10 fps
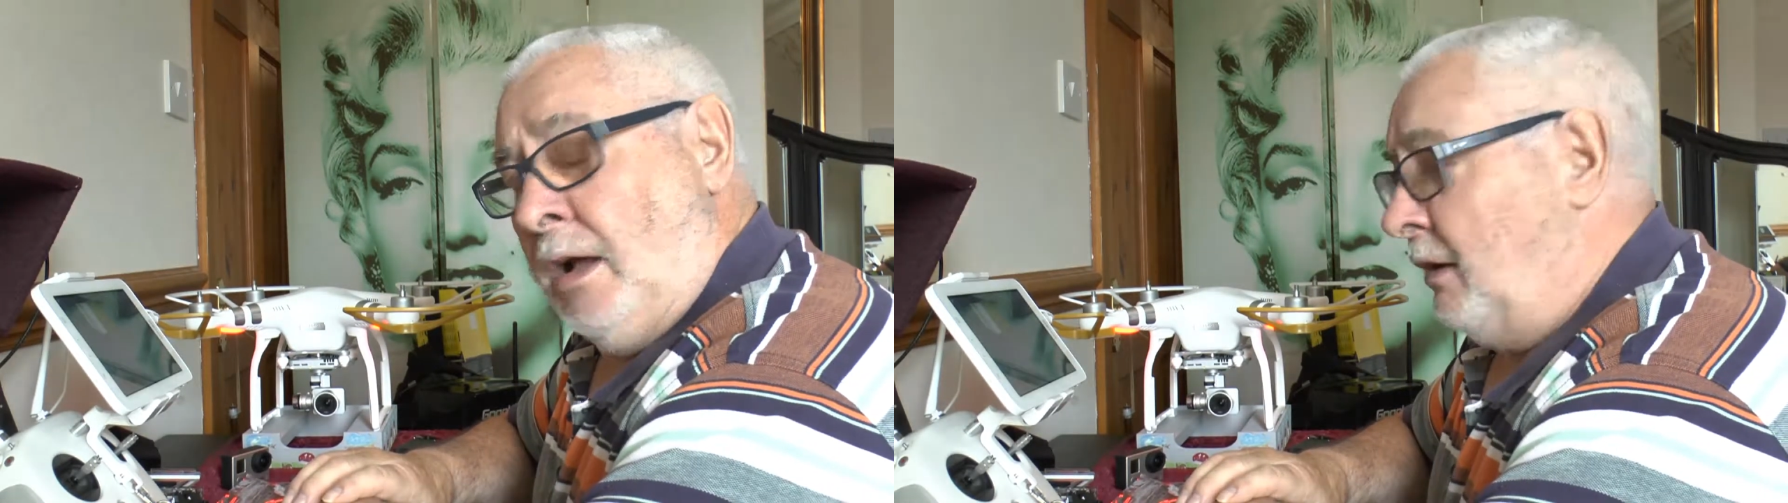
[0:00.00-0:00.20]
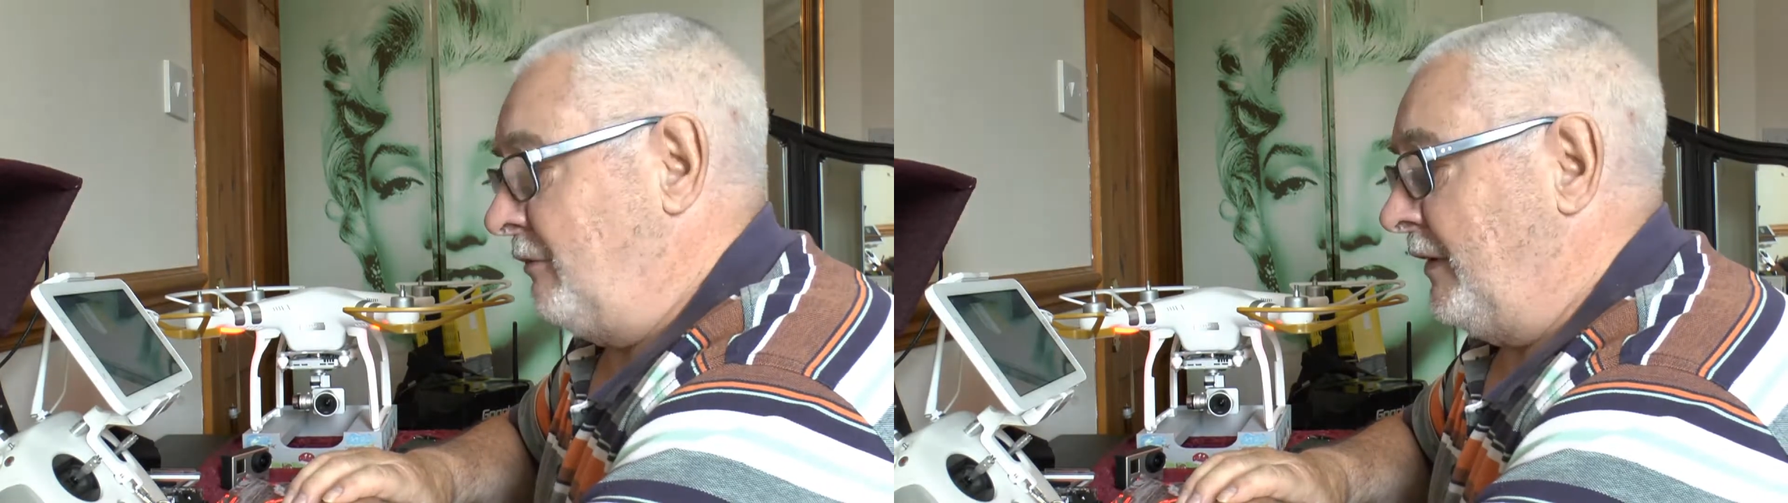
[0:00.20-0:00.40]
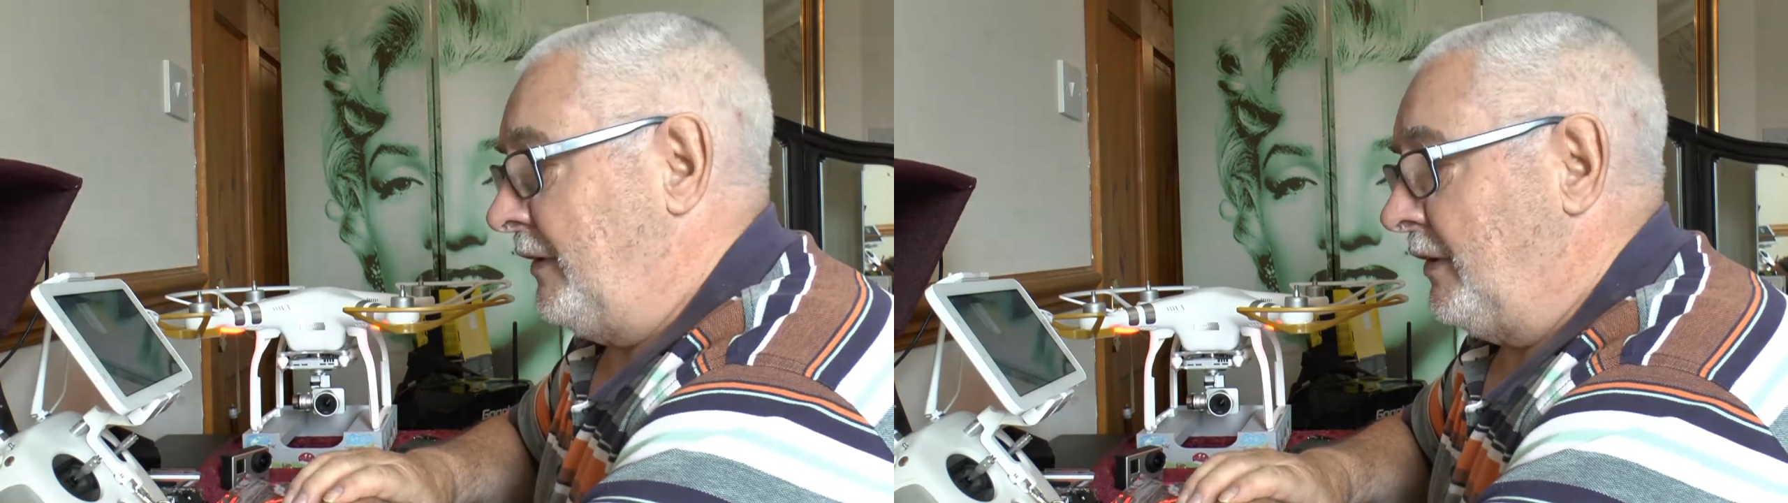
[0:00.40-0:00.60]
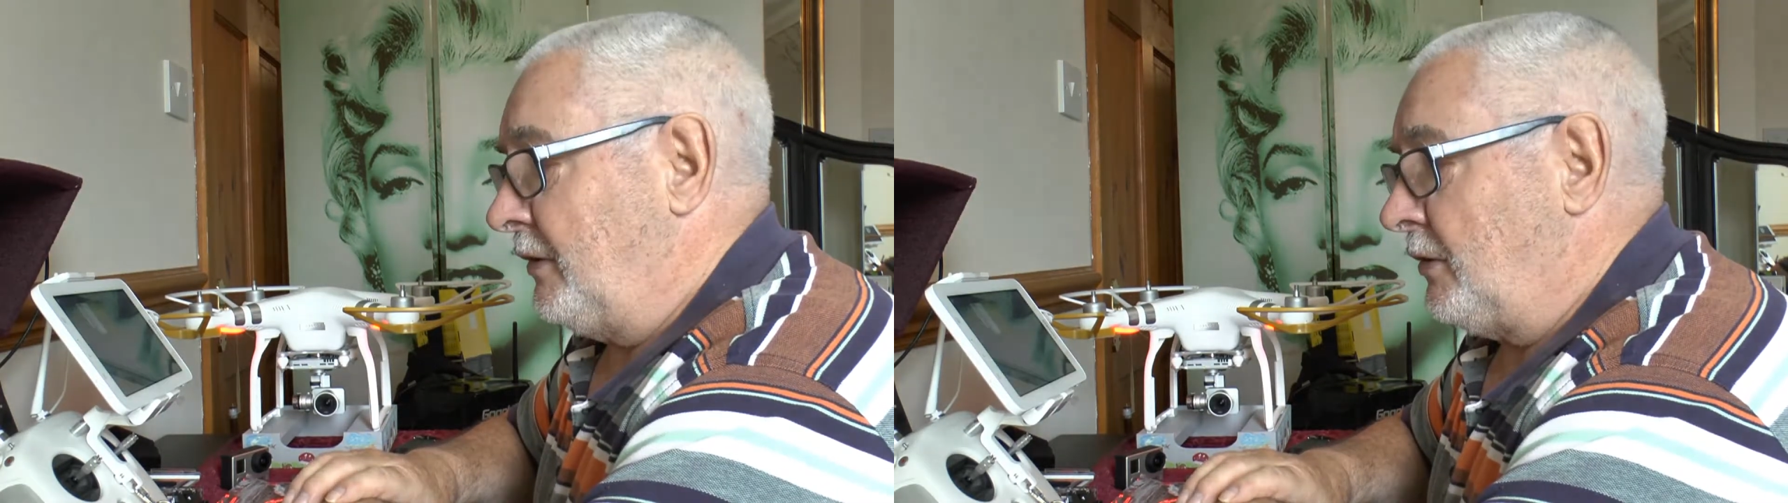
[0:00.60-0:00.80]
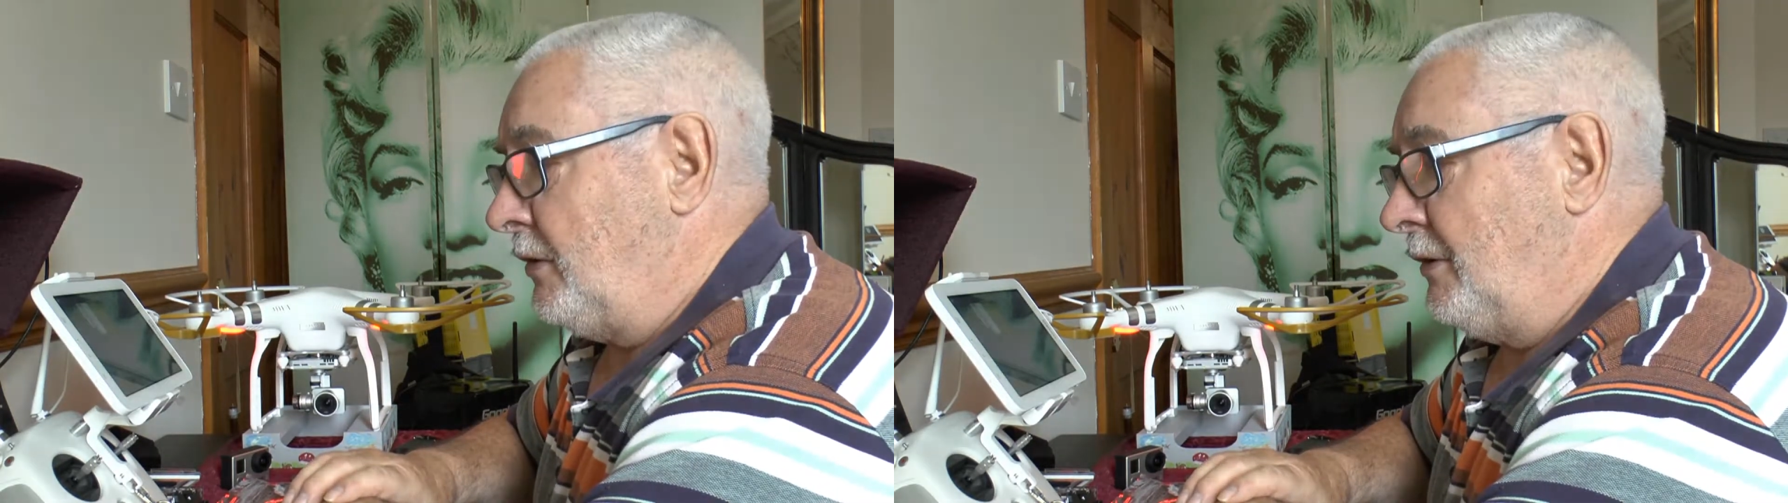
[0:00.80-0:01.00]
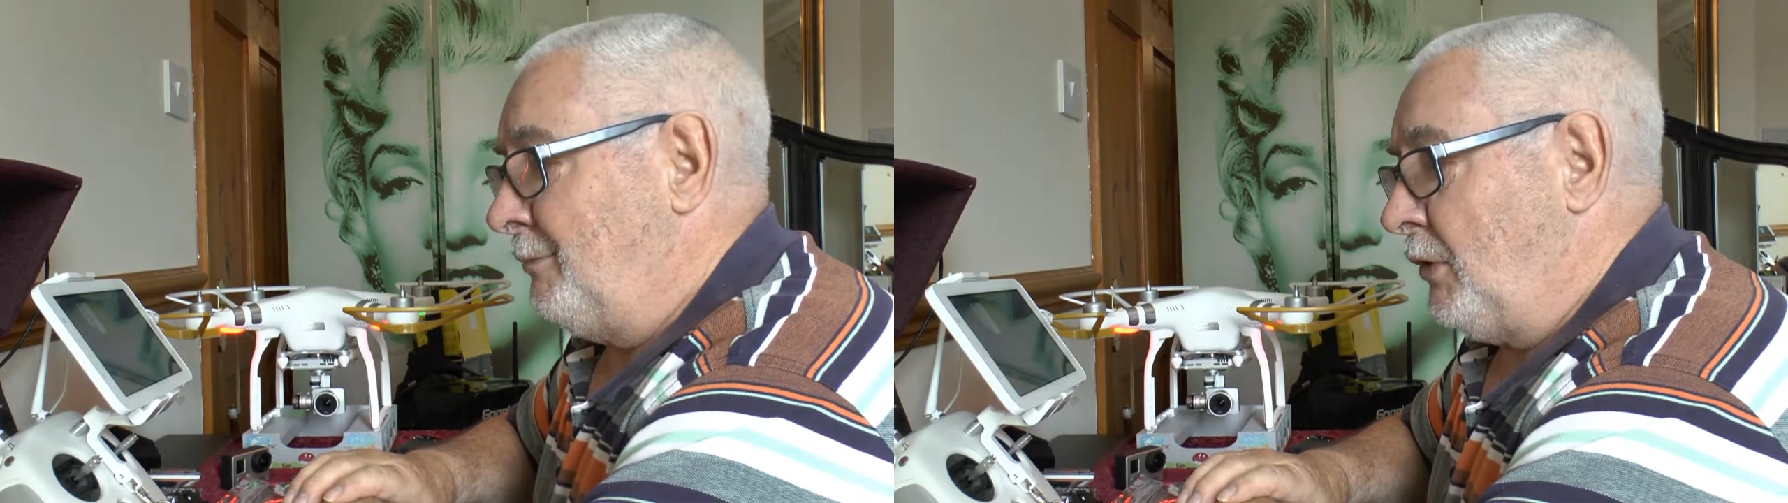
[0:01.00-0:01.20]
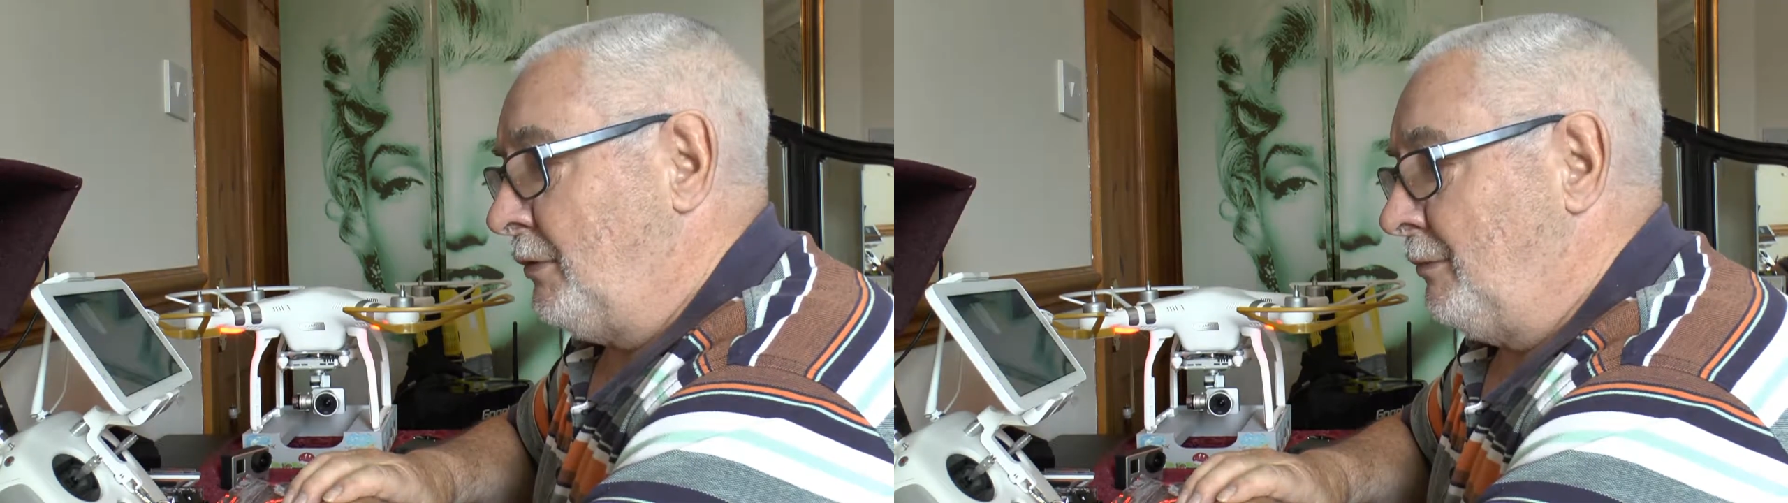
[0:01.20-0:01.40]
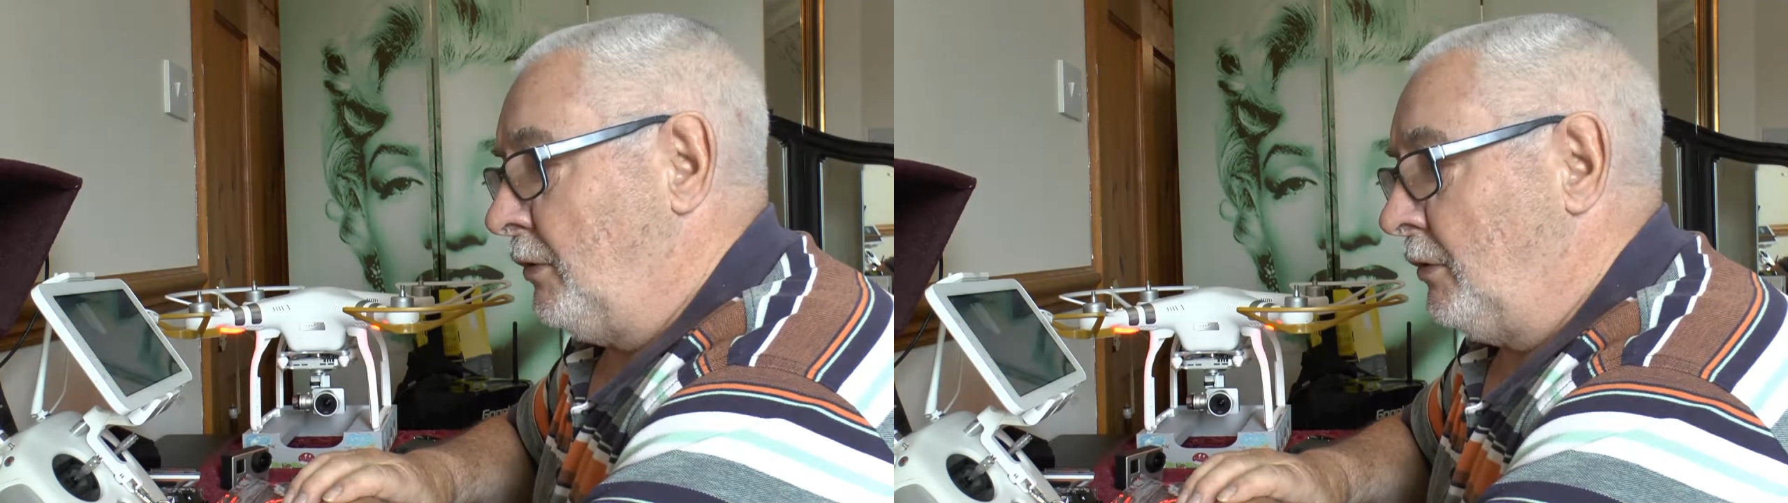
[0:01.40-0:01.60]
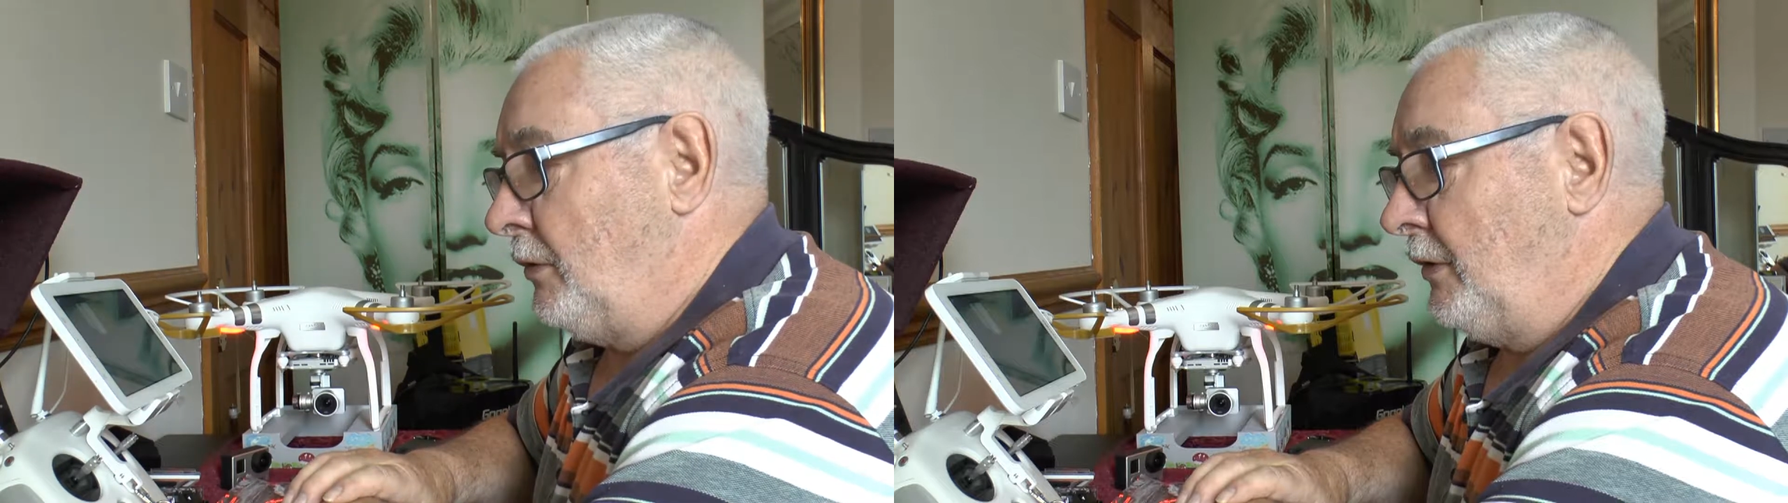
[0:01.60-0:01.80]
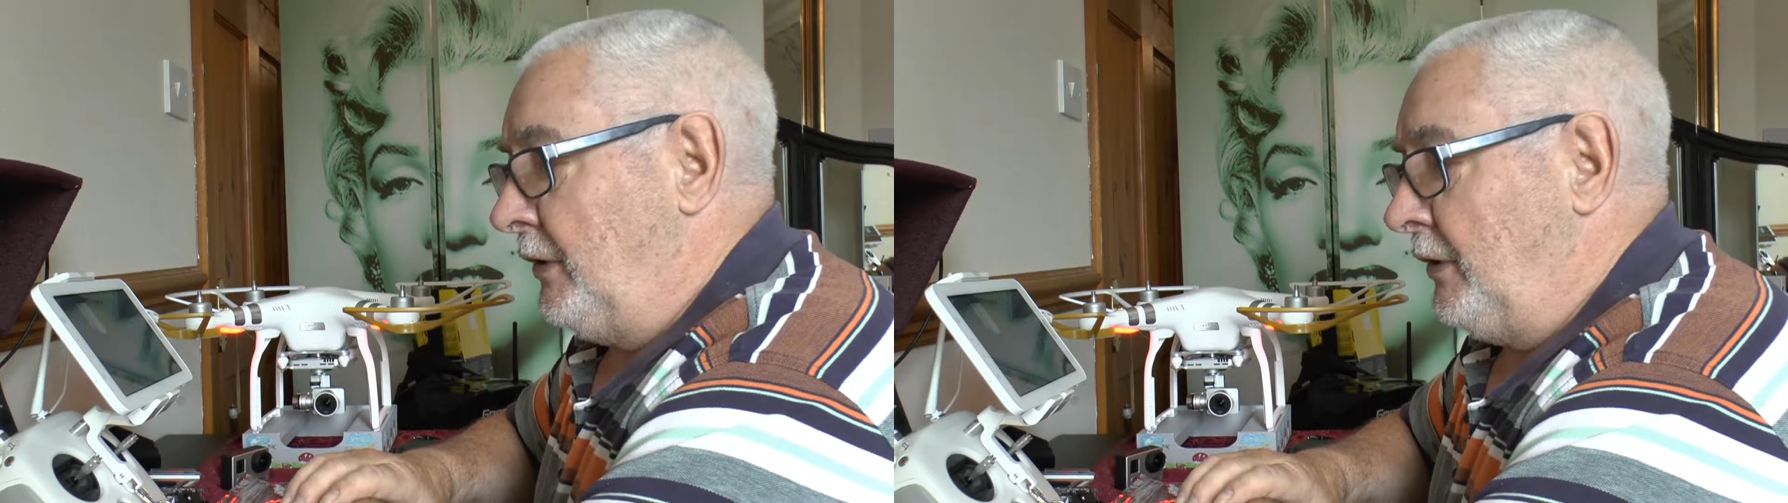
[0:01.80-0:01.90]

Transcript: I found that on